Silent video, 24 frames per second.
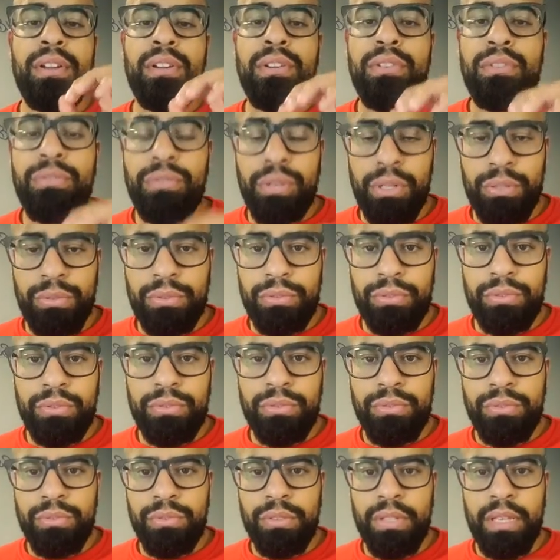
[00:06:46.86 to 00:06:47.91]
gross,
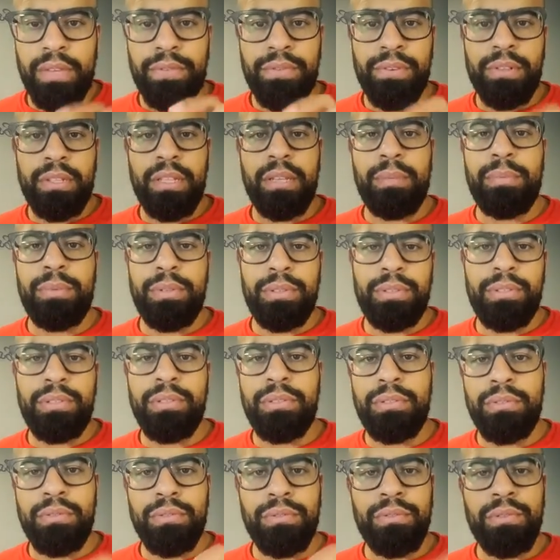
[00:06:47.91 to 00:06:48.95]
if you're
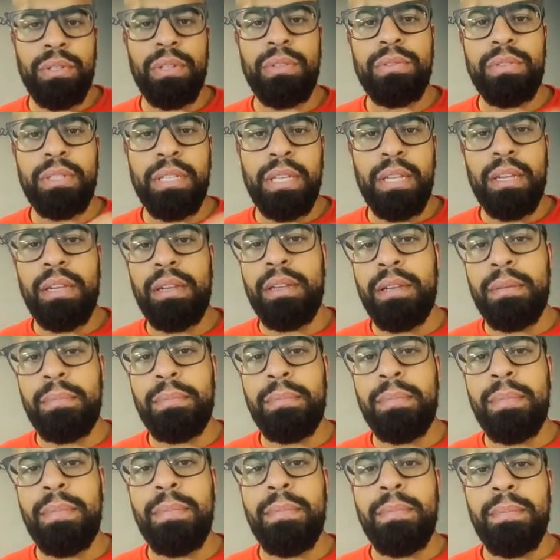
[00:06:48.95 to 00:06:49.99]
W-2, gross income
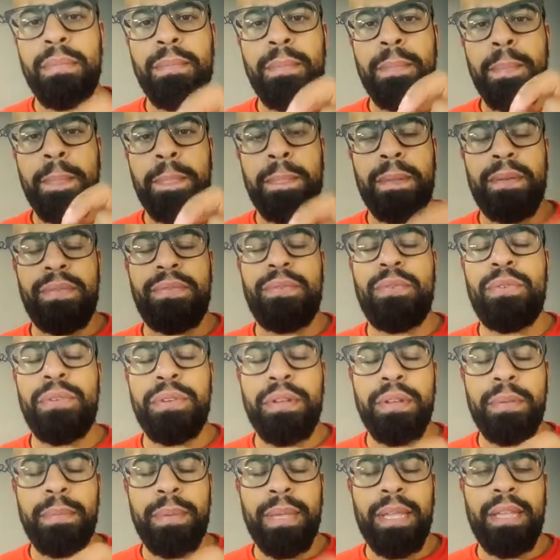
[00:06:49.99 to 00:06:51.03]
before
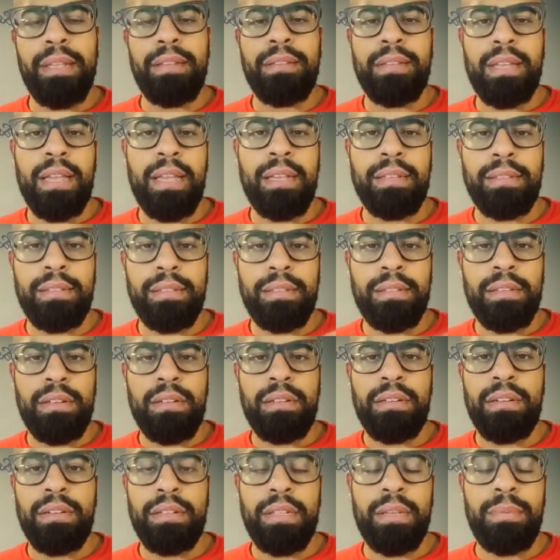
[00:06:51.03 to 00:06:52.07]
you paying taxes
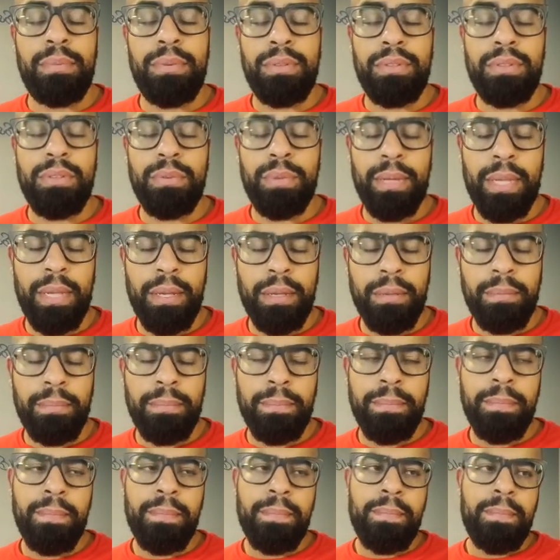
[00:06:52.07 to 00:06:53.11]
on your W-2 income.
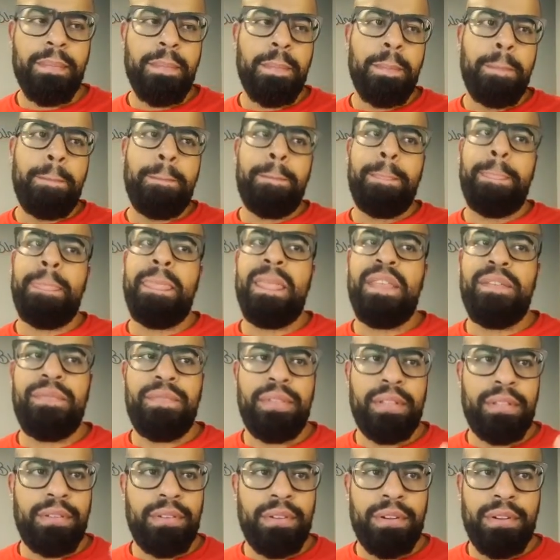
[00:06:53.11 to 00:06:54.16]
If
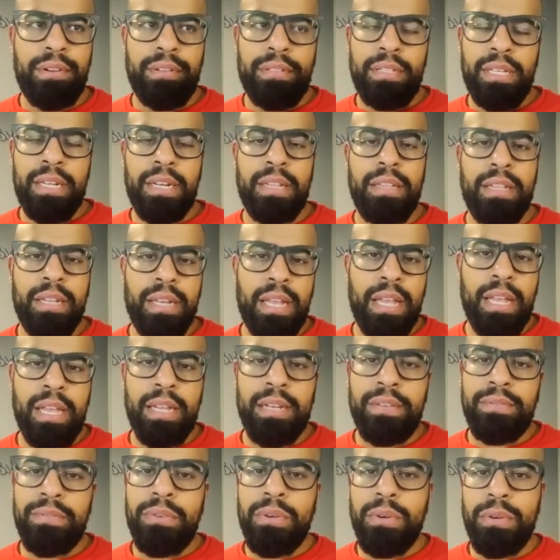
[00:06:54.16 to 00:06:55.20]
it's your
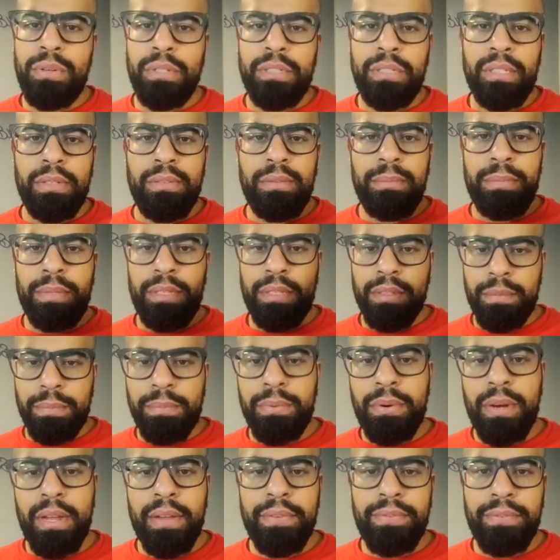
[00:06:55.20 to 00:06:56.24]
1099, of course, it would be your
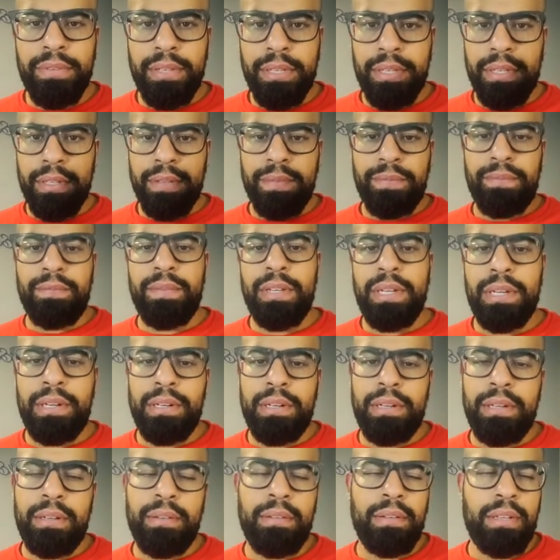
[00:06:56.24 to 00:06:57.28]
profit,
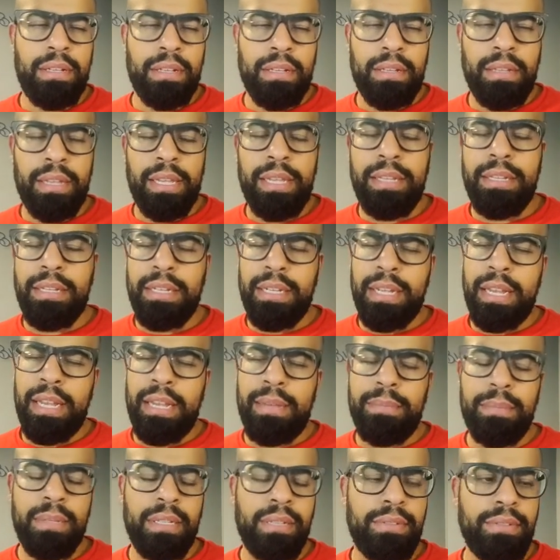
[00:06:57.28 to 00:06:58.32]
your AGI, I
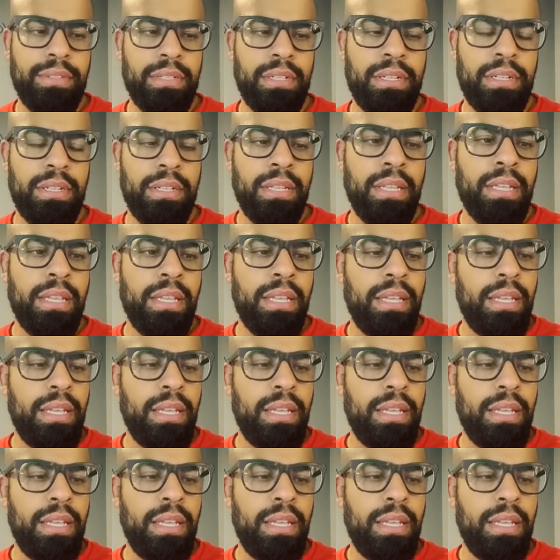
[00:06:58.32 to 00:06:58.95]
believe it's called.